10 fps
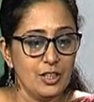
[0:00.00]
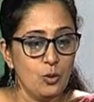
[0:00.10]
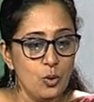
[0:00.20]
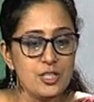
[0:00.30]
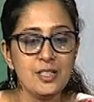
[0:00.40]
the
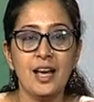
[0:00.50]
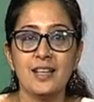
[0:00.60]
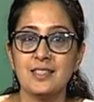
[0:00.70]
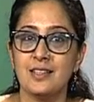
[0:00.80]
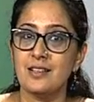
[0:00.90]
golden
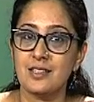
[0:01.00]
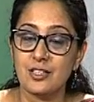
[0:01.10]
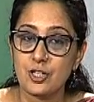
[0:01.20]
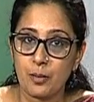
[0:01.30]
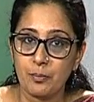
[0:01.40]
cassias
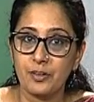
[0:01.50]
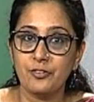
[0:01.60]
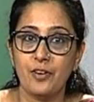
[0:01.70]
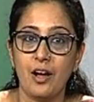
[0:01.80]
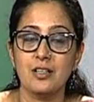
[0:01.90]
and the
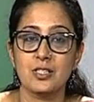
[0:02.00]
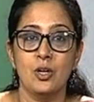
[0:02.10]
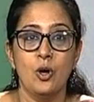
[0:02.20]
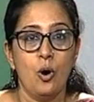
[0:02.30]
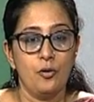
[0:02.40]
champak
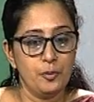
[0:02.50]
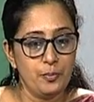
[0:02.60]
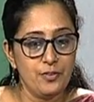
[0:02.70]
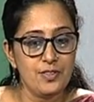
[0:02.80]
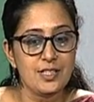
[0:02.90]
flowers of the
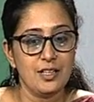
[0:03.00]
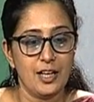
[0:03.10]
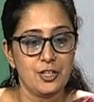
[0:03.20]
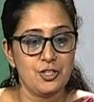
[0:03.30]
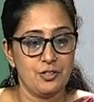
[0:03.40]
previous
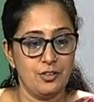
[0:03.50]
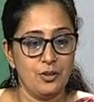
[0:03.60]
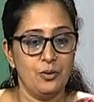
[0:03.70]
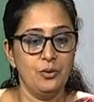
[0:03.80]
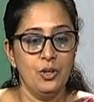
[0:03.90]
collection,
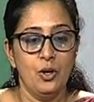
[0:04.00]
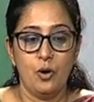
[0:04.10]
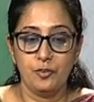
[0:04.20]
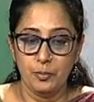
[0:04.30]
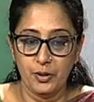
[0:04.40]
you know,
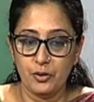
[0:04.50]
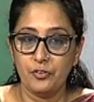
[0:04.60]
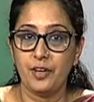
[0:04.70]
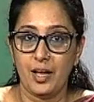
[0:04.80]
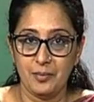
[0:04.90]
of the bird
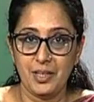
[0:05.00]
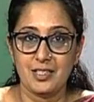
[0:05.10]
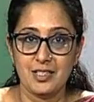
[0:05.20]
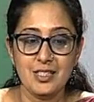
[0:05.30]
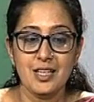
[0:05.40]
of time
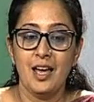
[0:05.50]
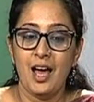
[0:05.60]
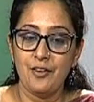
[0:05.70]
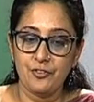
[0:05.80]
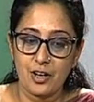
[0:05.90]
that is,
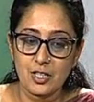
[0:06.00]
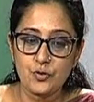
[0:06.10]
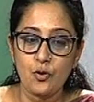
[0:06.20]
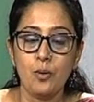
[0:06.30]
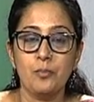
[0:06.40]
have
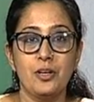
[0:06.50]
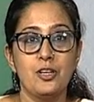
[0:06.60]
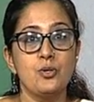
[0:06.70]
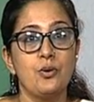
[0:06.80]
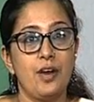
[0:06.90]
transformed
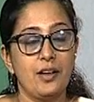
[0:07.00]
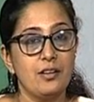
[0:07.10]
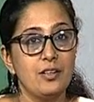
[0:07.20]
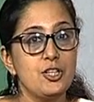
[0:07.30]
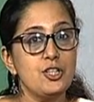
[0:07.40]
into a
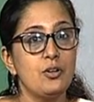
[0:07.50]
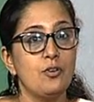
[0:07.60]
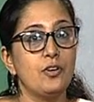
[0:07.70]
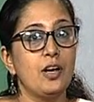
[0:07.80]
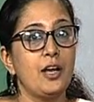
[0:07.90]

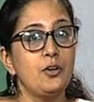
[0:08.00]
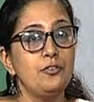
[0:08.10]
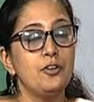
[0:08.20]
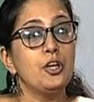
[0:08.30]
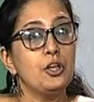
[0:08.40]
recognition of a kind
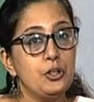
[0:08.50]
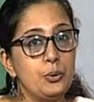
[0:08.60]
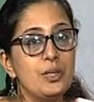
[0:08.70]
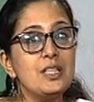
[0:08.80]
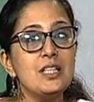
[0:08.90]
of
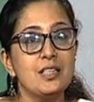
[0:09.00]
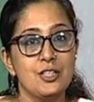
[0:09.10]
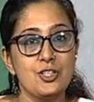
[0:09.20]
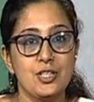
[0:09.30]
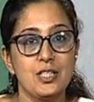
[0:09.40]
unity
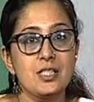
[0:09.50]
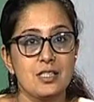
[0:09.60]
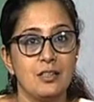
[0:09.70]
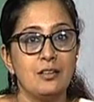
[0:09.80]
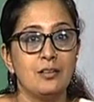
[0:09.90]
that she
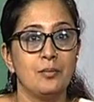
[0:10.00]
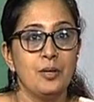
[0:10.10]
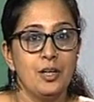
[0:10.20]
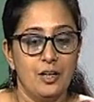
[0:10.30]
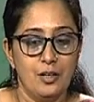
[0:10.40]
is
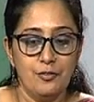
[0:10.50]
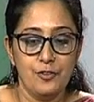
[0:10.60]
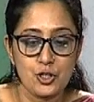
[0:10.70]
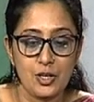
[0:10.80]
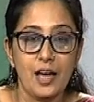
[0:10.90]
um, uh,
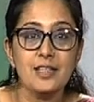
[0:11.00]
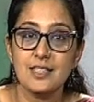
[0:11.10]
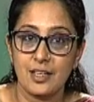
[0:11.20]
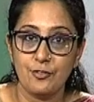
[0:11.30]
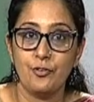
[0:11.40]

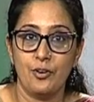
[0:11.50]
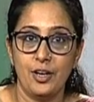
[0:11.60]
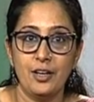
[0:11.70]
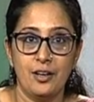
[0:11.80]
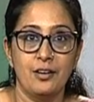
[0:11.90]
visualizing for
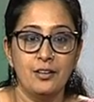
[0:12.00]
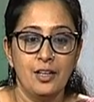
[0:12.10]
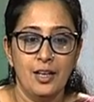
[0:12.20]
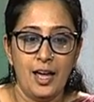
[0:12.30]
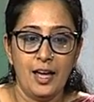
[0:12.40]
India
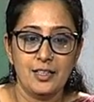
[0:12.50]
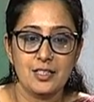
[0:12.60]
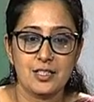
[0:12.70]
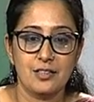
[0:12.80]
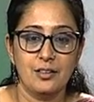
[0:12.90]

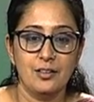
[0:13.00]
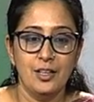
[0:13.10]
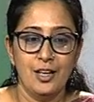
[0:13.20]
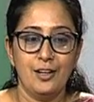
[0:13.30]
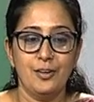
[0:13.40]
and uh,
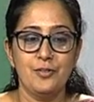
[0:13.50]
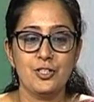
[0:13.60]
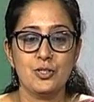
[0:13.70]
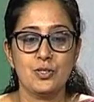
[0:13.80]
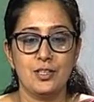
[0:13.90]
uh,
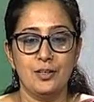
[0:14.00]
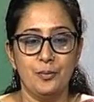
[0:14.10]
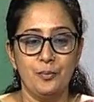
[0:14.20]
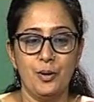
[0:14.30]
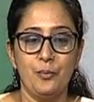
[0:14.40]
which is uh,
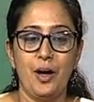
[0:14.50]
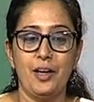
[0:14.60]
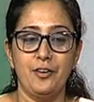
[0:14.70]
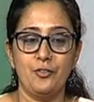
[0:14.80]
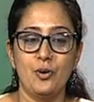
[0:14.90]
uh,
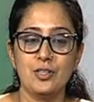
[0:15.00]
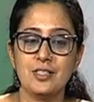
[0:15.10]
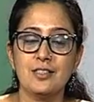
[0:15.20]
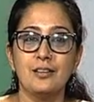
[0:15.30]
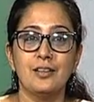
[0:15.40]
why of
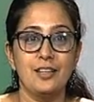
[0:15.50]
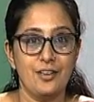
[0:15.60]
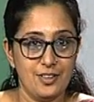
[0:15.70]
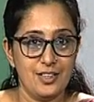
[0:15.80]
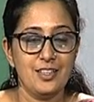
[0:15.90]
course uh,
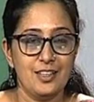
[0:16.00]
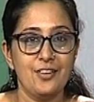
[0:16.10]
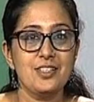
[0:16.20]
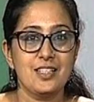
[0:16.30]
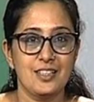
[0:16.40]
there,
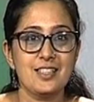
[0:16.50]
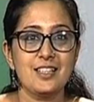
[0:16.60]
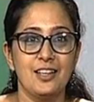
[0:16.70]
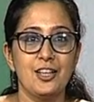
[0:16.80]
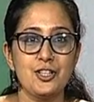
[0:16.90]
there is in
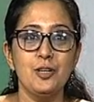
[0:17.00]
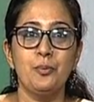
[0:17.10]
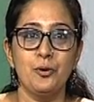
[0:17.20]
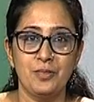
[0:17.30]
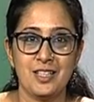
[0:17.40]
this collection a
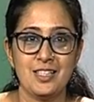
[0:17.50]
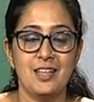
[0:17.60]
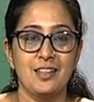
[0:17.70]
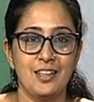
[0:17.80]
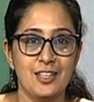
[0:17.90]
poem that's
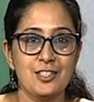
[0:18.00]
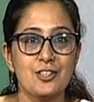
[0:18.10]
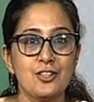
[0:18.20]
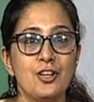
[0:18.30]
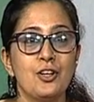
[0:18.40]

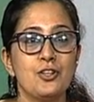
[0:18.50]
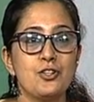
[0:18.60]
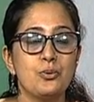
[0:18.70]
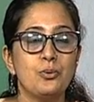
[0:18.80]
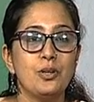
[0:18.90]
dedicated
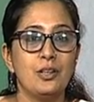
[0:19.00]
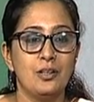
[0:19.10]
to